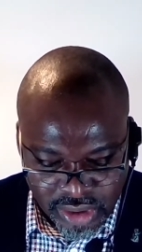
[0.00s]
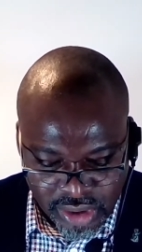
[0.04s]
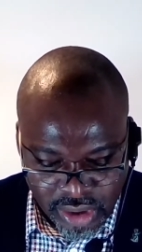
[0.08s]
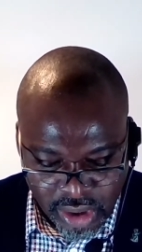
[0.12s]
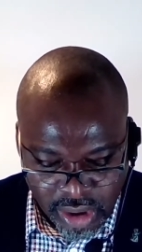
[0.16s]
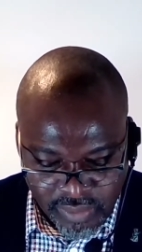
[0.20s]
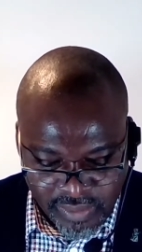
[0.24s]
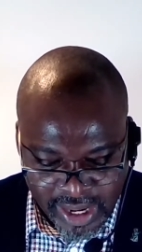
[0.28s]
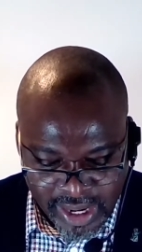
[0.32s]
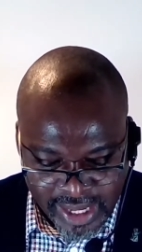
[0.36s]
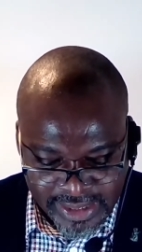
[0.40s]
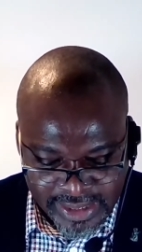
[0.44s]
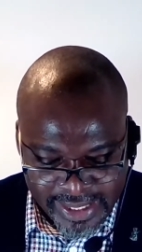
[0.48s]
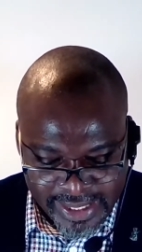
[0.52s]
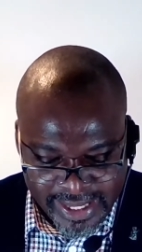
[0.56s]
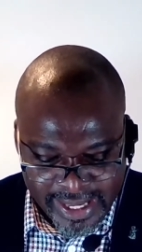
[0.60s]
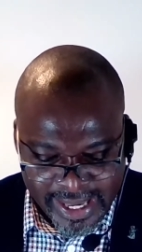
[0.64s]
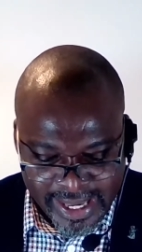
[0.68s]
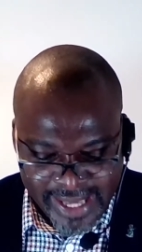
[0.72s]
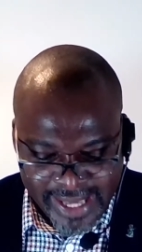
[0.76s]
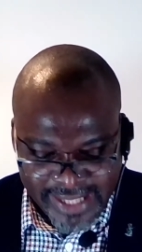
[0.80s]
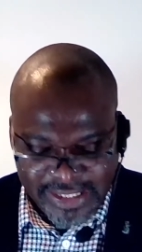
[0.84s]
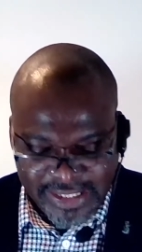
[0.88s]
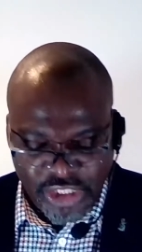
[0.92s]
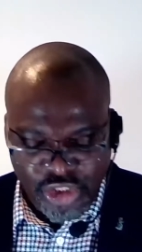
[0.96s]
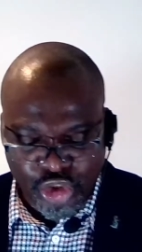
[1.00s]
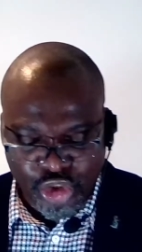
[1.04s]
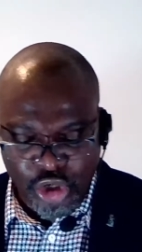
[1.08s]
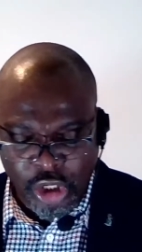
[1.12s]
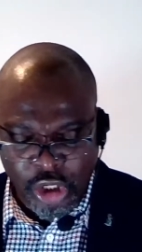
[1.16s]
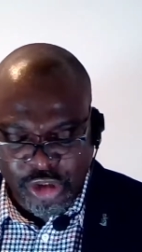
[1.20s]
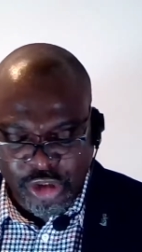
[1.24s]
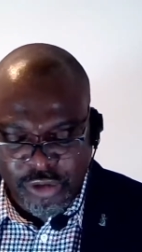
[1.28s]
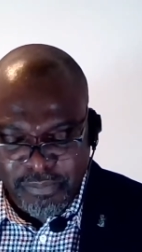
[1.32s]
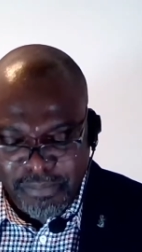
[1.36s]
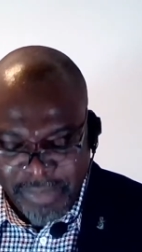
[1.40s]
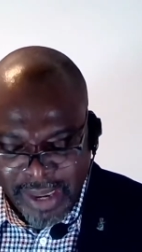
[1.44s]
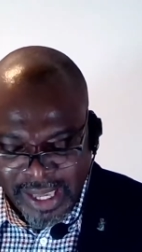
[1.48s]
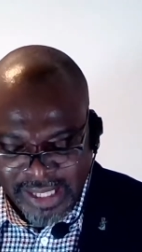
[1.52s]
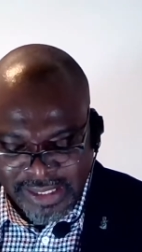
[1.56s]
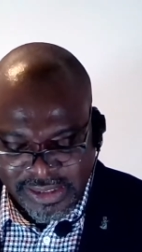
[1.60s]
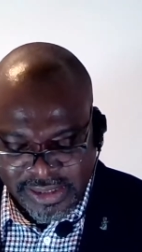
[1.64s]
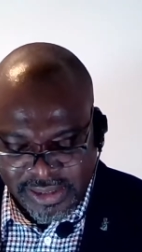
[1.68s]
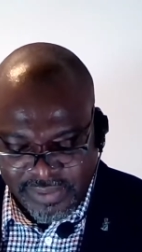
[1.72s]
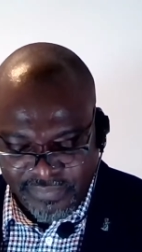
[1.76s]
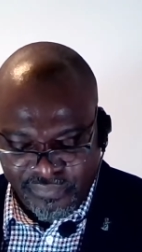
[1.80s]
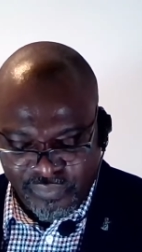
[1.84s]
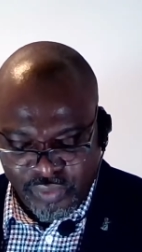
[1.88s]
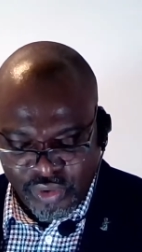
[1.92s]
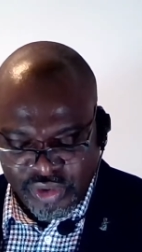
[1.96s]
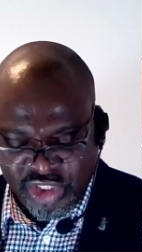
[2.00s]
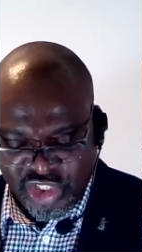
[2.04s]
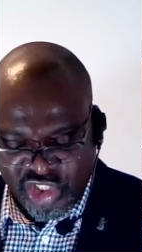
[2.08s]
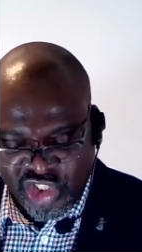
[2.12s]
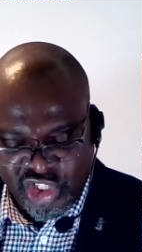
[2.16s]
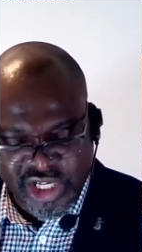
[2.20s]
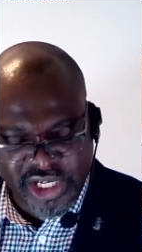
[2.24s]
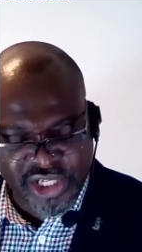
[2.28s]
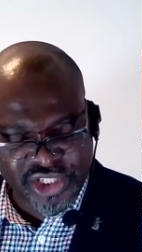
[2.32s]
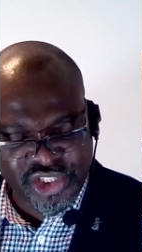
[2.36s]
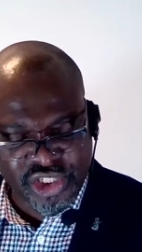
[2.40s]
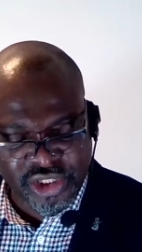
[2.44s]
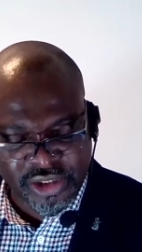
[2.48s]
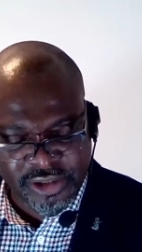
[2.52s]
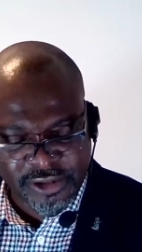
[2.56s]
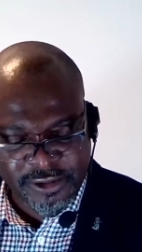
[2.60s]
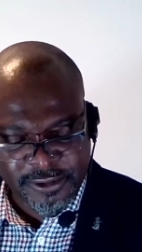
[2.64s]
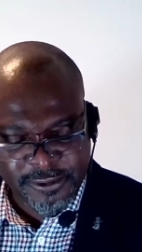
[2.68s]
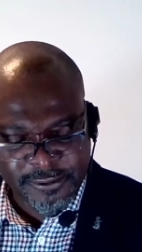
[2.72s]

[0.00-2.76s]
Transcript: all right? It is not meant for discussion.